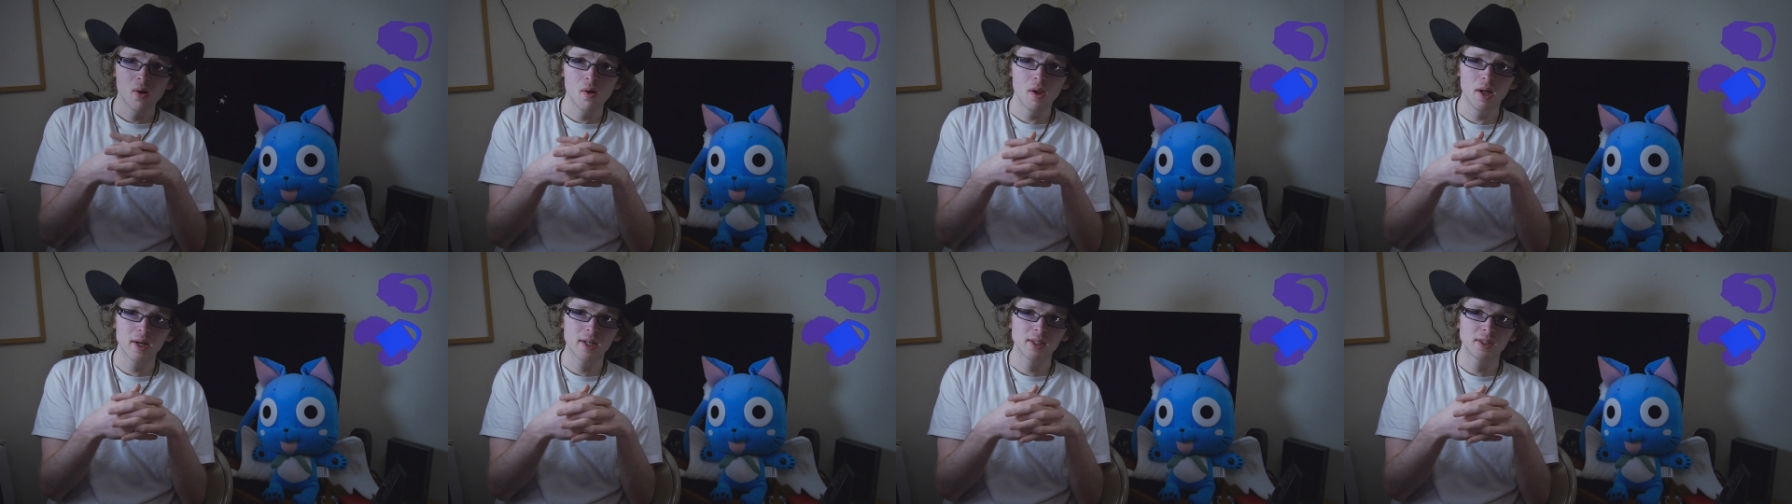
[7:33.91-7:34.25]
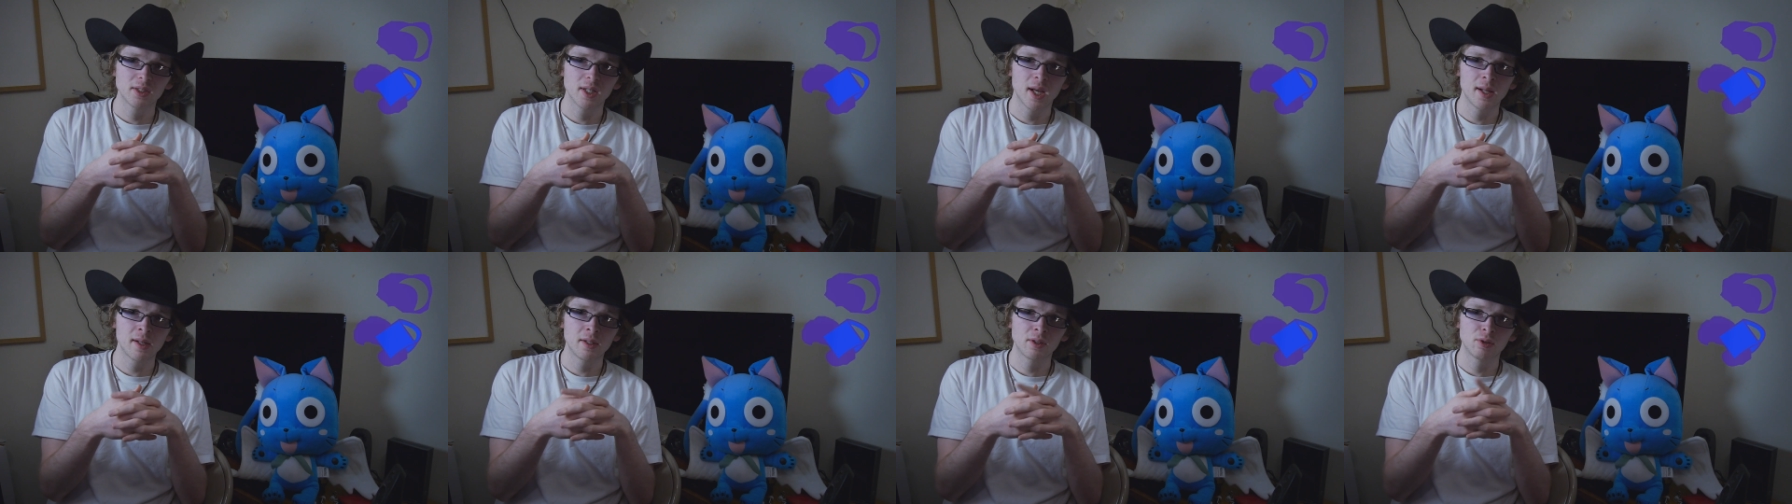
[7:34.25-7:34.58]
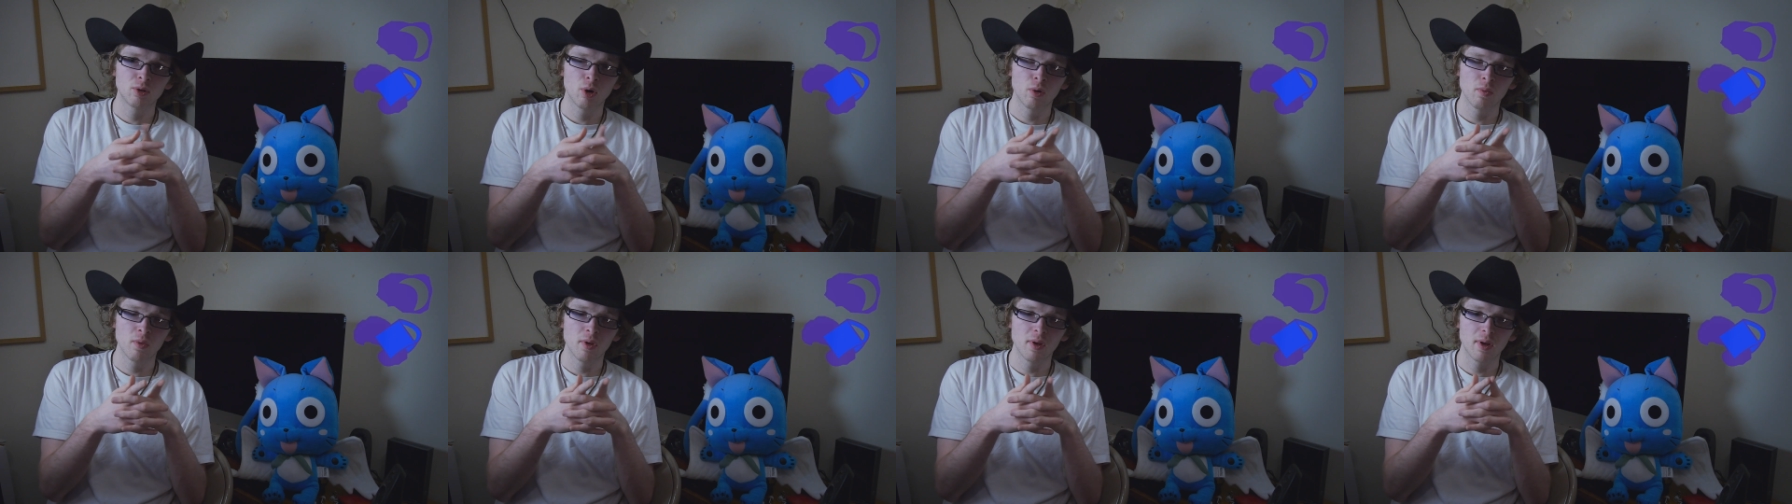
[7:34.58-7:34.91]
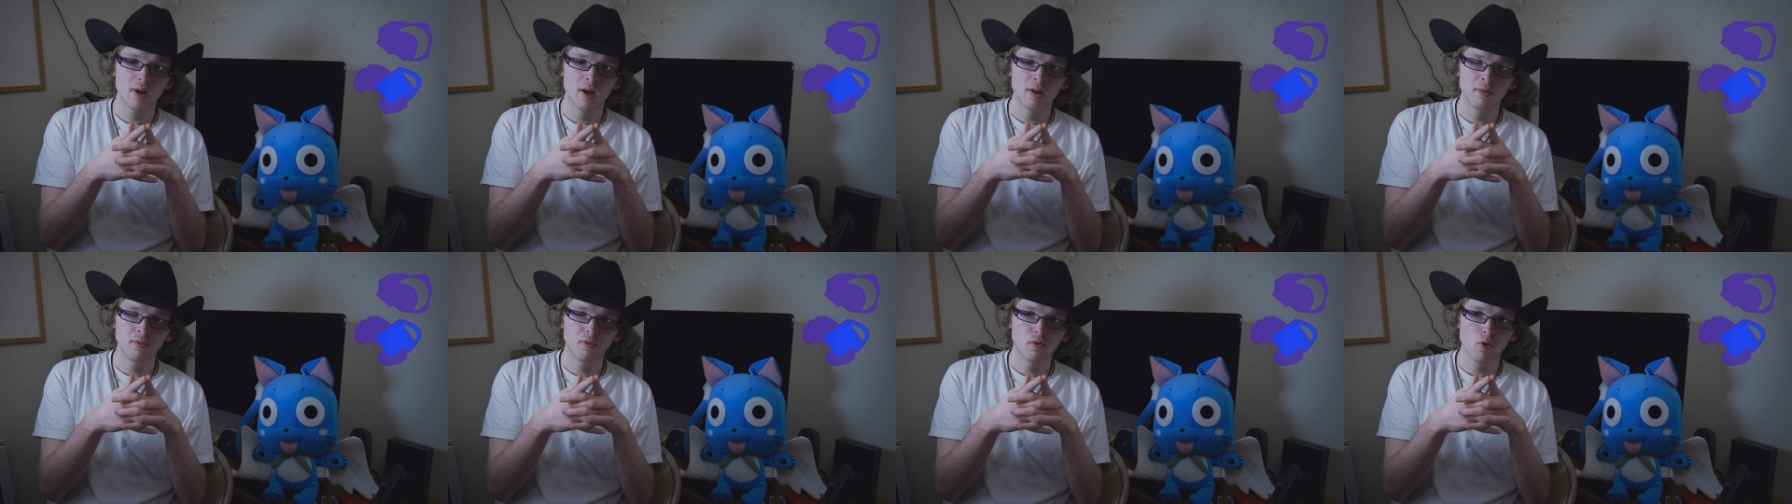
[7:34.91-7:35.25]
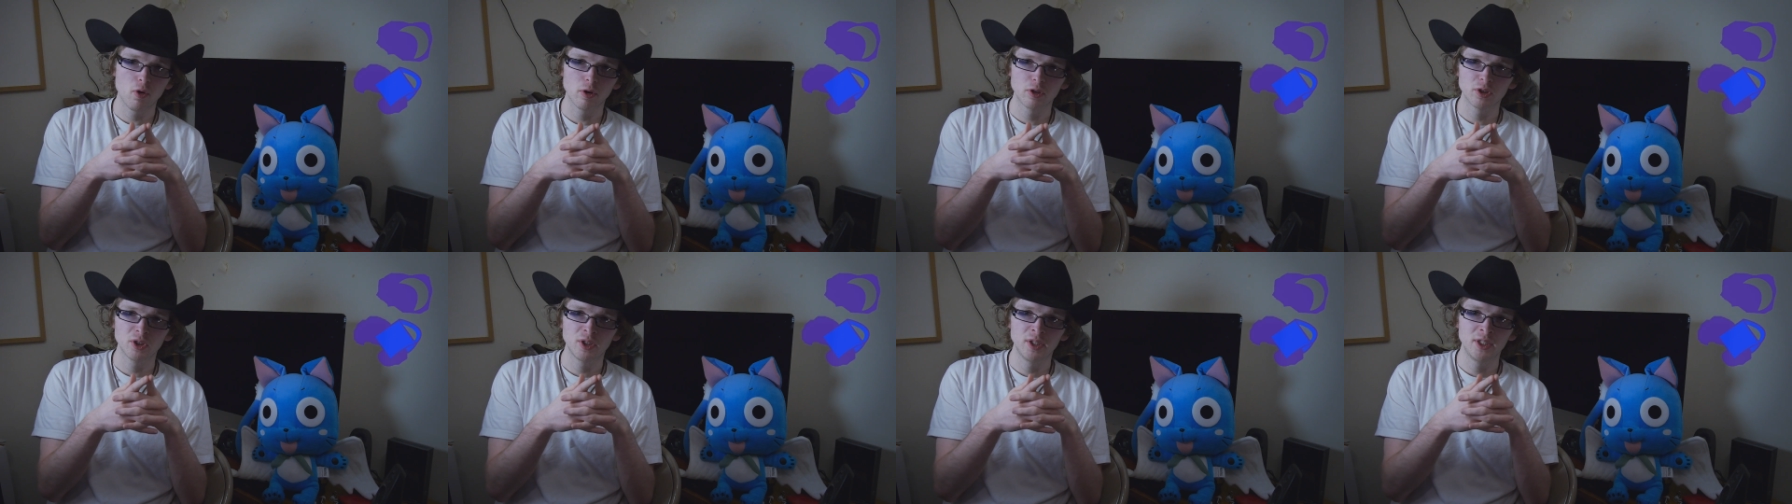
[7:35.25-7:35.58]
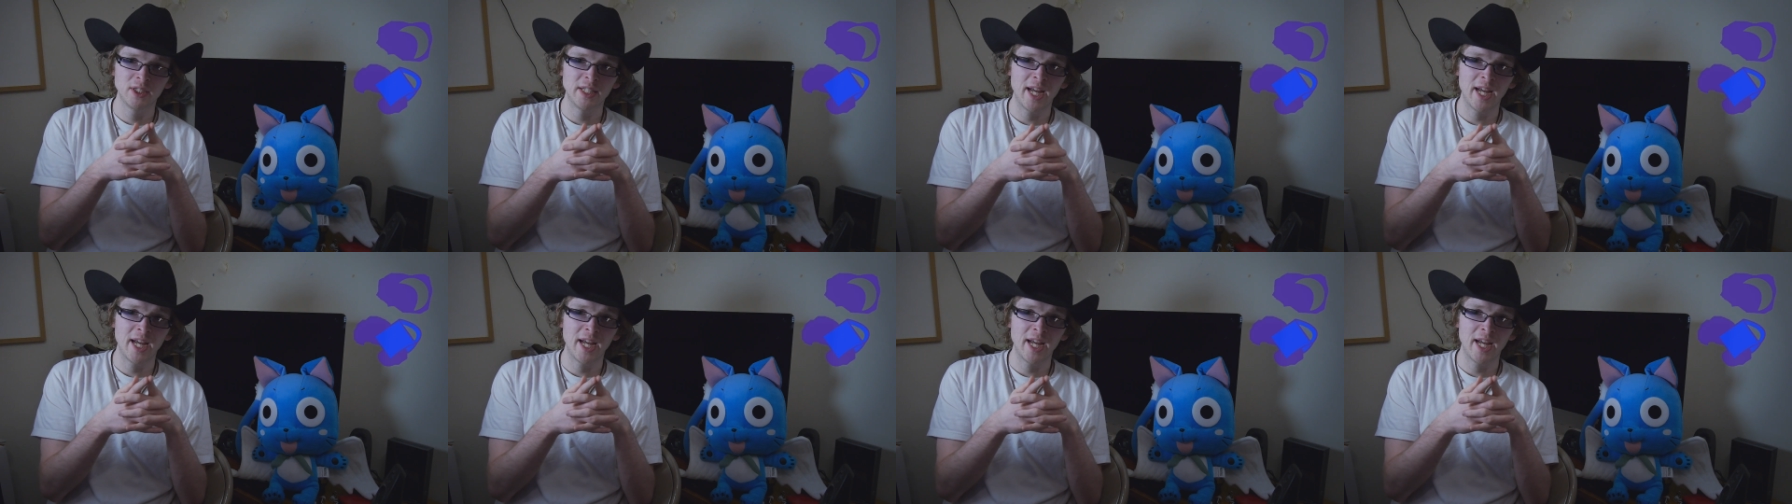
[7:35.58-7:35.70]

Well, like I said, it's sort of unfortunately